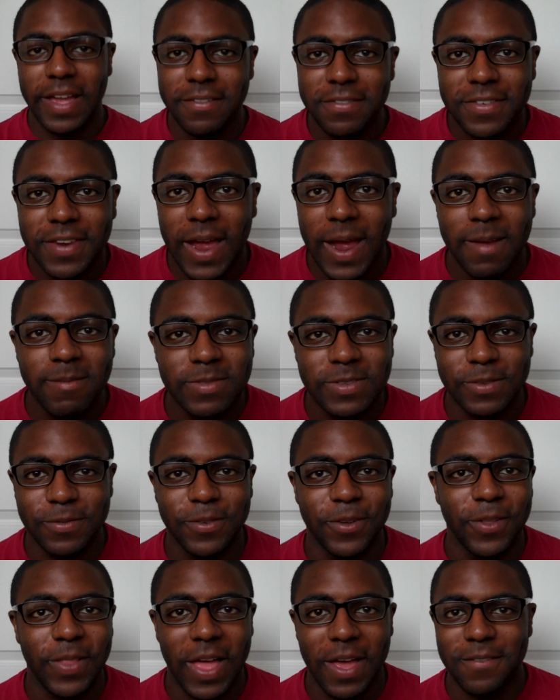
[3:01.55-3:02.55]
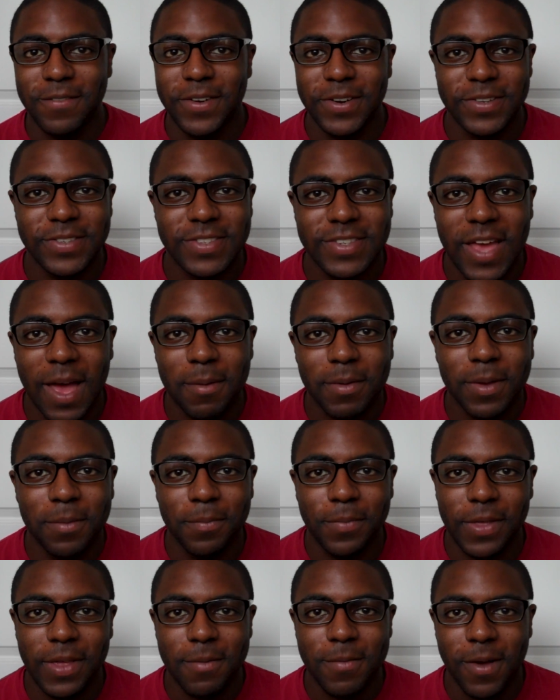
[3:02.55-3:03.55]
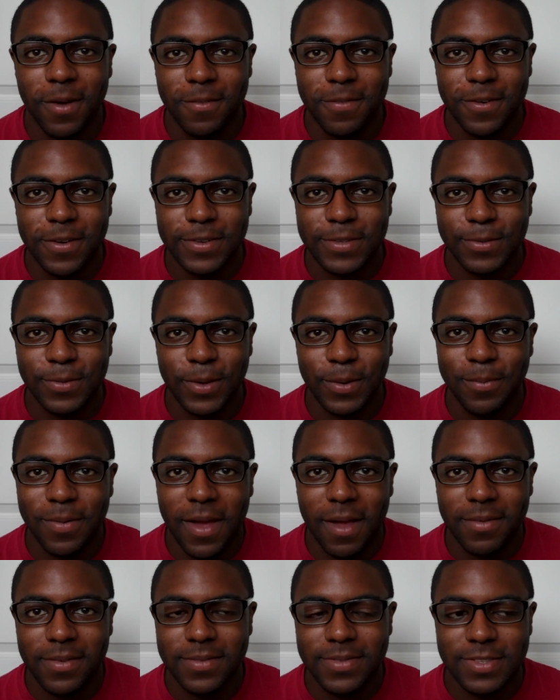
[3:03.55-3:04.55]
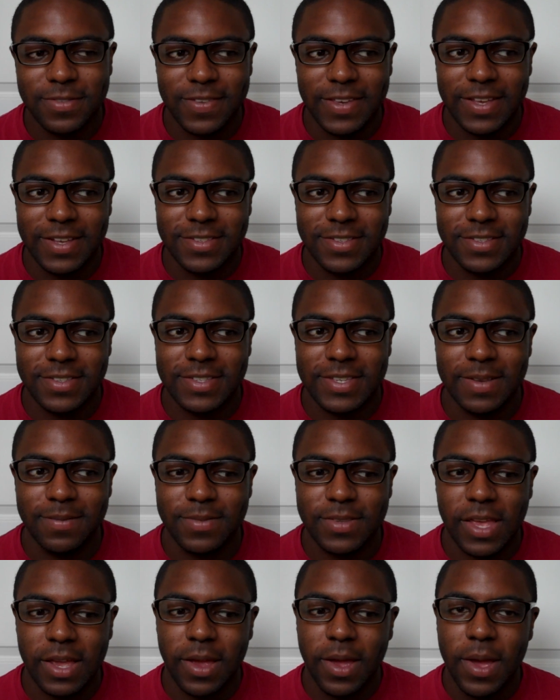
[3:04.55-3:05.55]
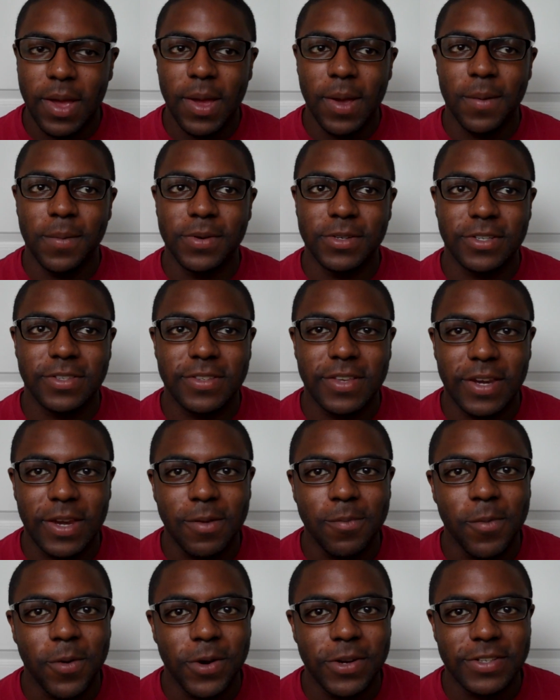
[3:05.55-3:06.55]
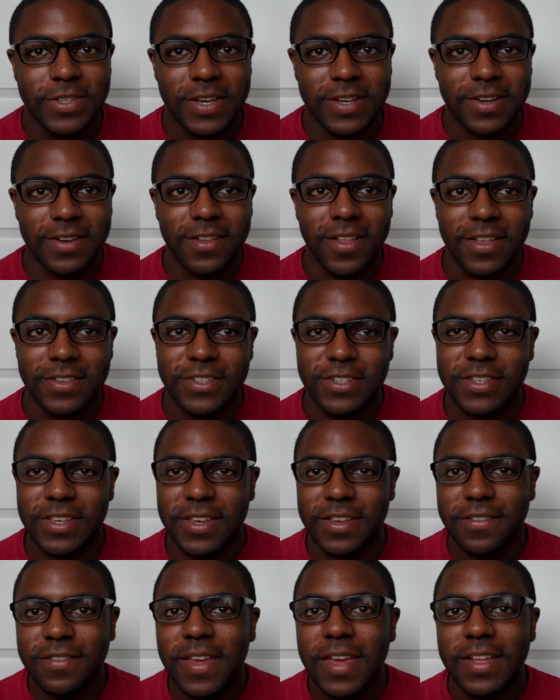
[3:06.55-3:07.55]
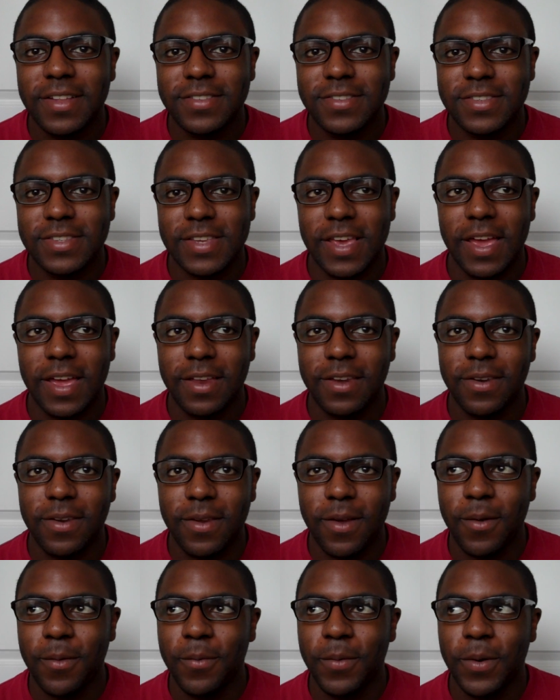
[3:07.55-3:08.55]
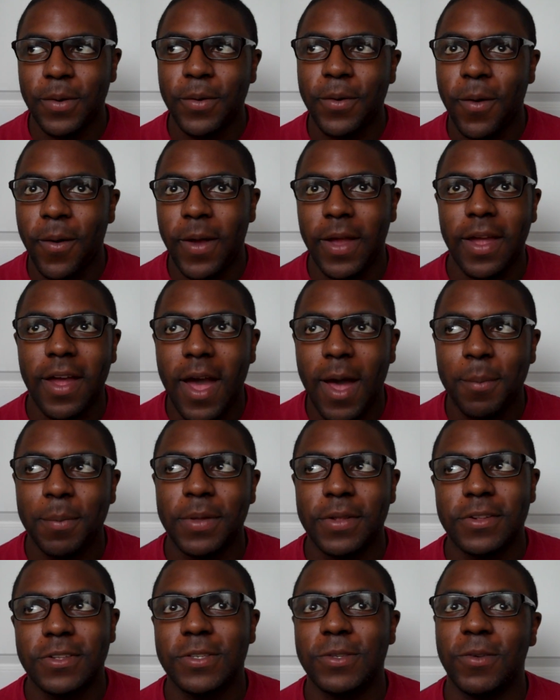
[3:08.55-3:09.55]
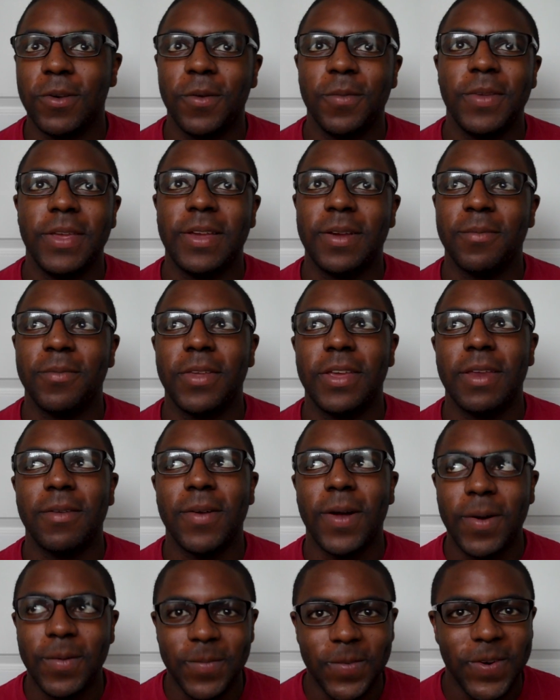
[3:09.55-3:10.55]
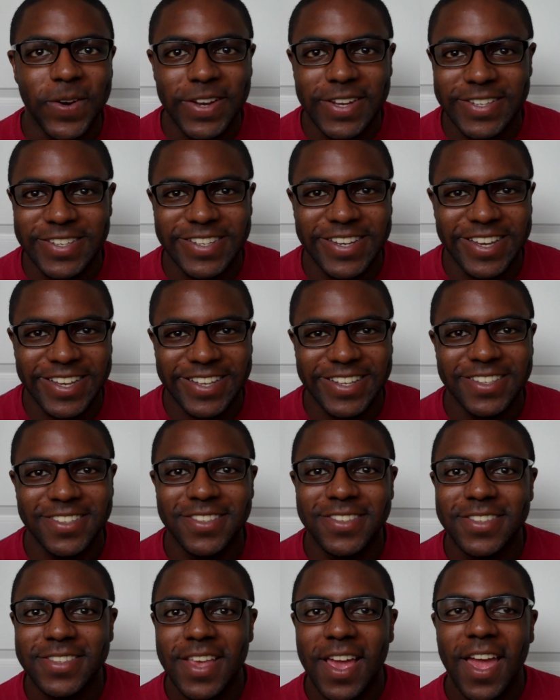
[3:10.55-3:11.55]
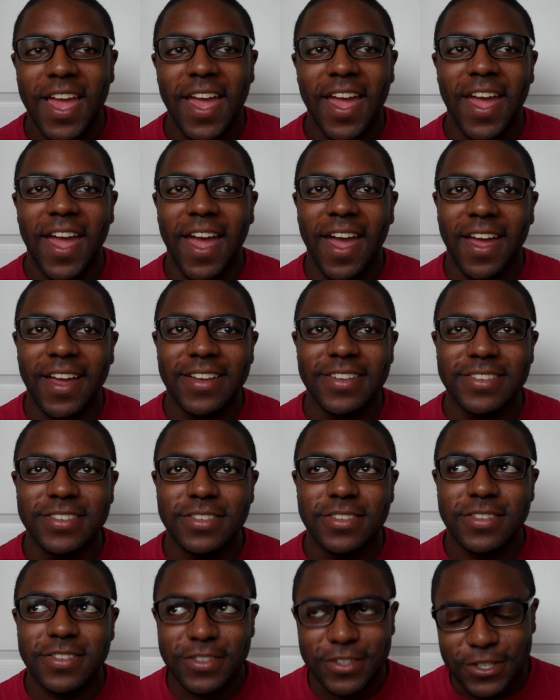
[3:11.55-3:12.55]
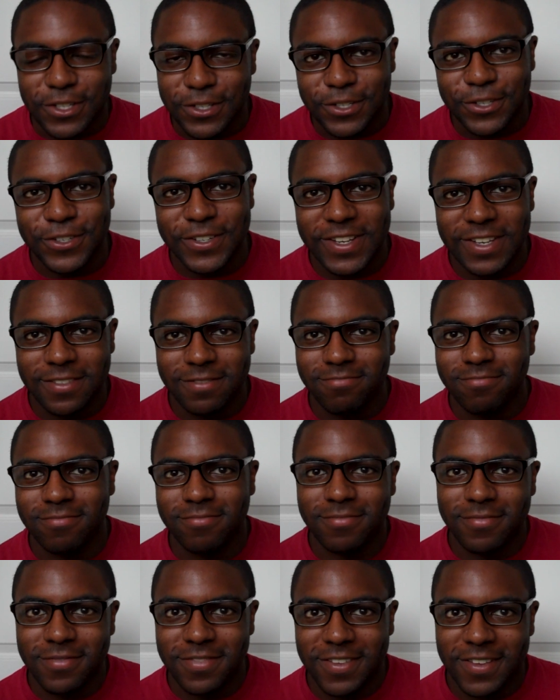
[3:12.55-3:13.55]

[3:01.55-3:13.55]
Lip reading: lifetimes if we'll ever stop complaining about first world problems, because it seems like we're just getting more technologically advanced and we're growing up, and soon we'll be complaining about mortgages and children,